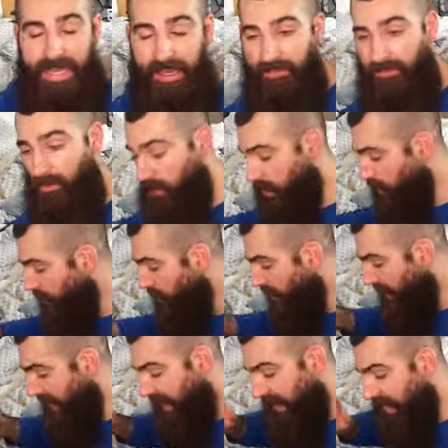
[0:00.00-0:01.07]
it for you.
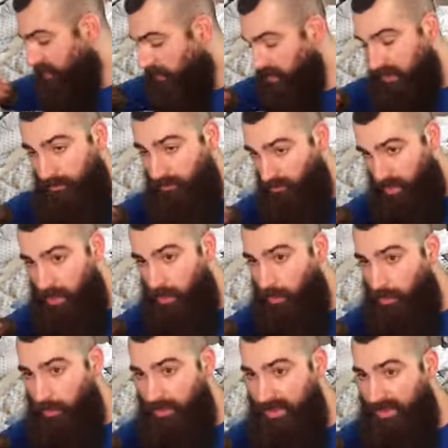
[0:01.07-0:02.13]
He's got some real
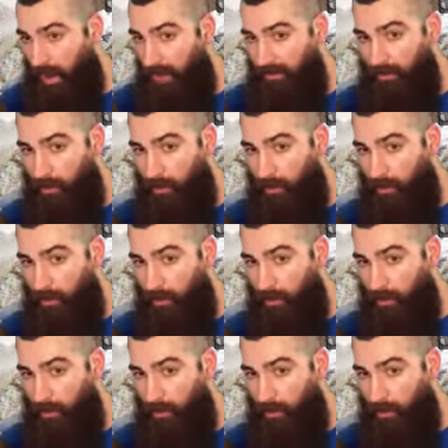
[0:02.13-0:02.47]
cool stuff,